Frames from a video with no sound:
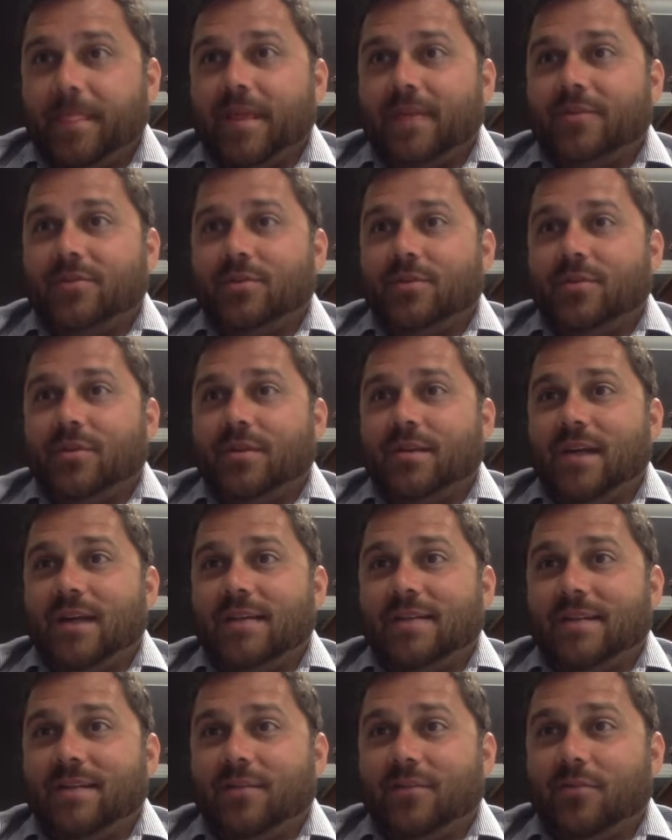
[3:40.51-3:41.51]
And so the
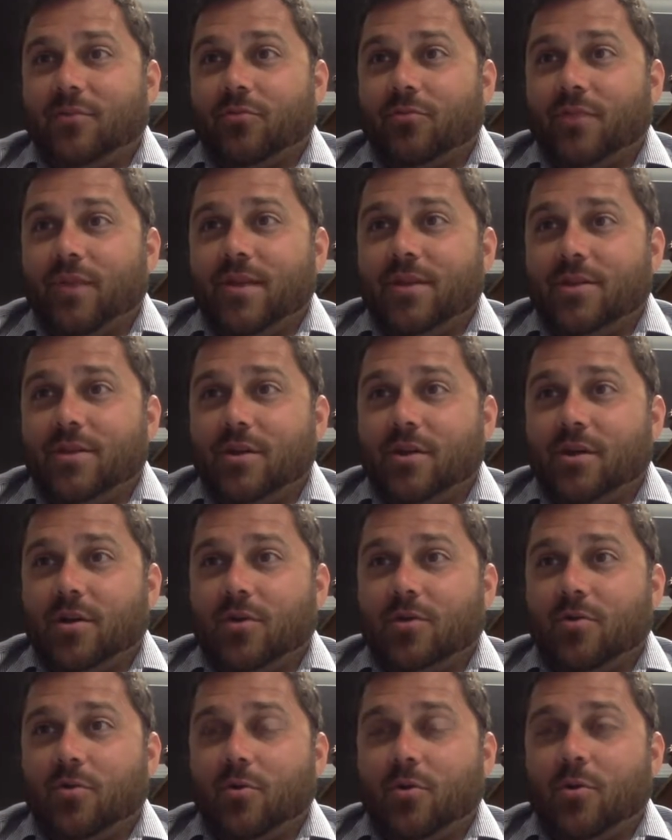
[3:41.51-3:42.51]
Knights have a great
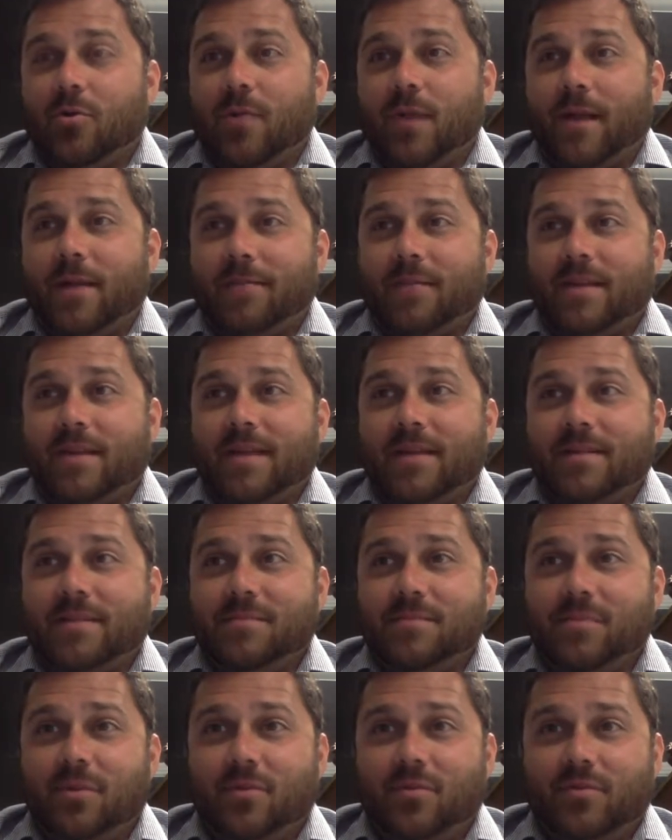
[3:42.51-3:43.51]
young quarterback in
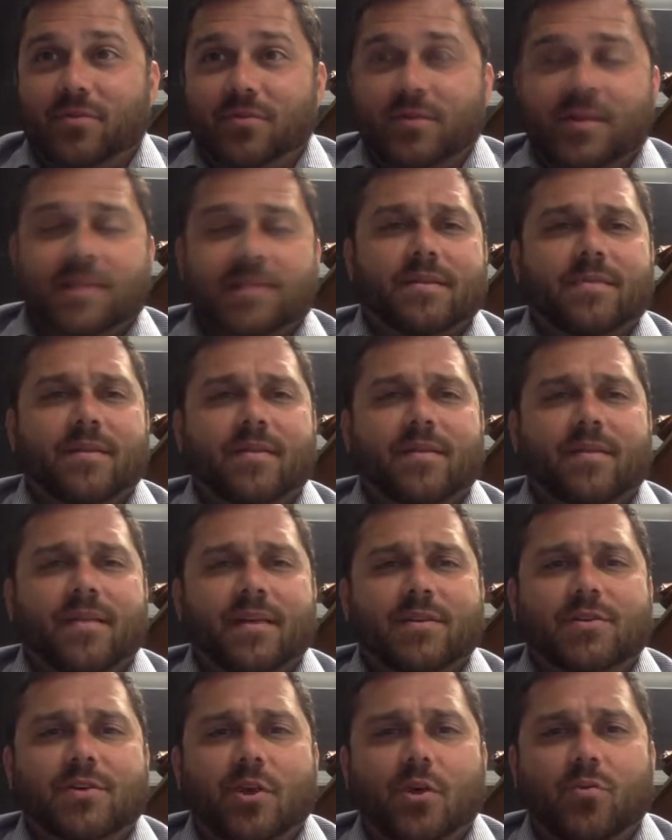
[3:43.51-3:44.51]
Mackenzie Milton. So that's something that
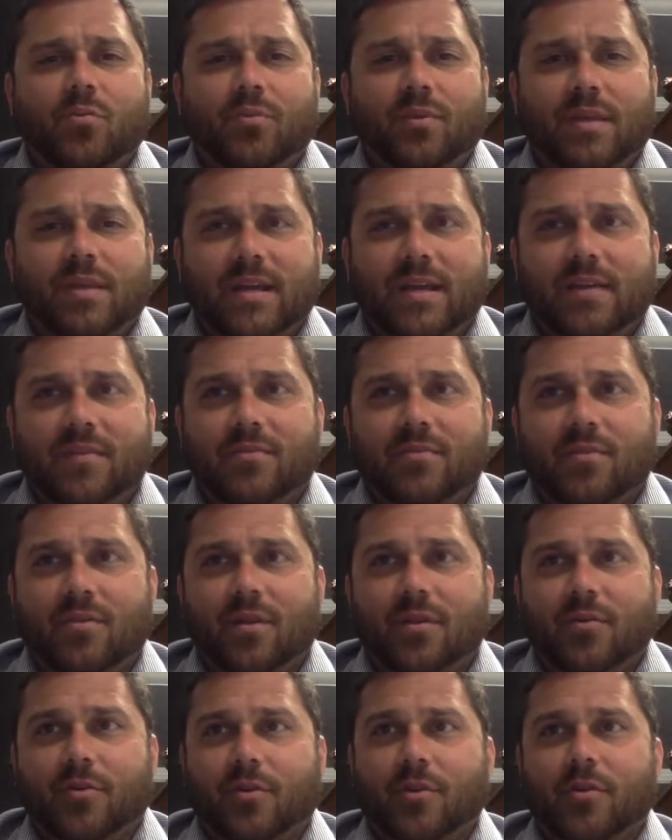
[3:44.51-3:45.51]
they don't need
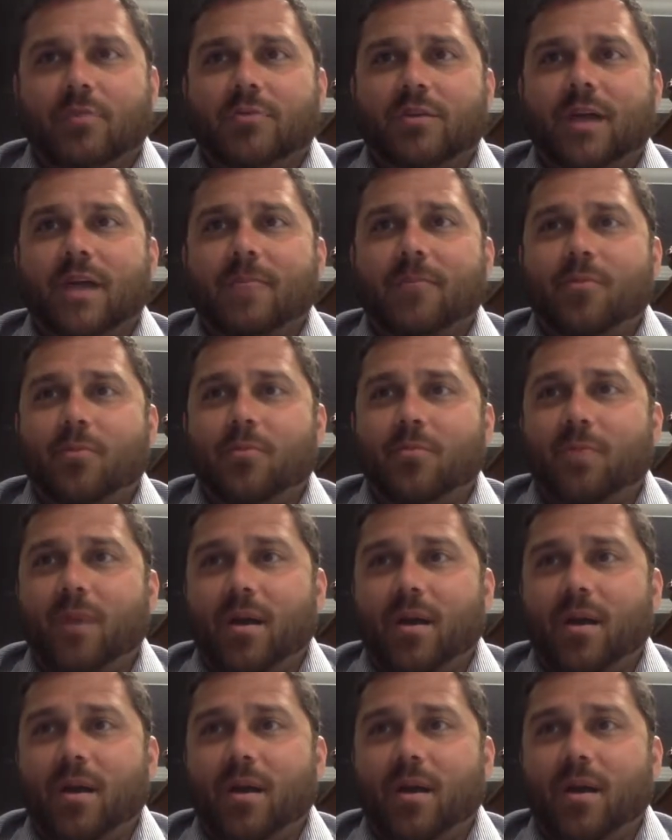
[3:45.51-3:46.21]
under Coach Heupel.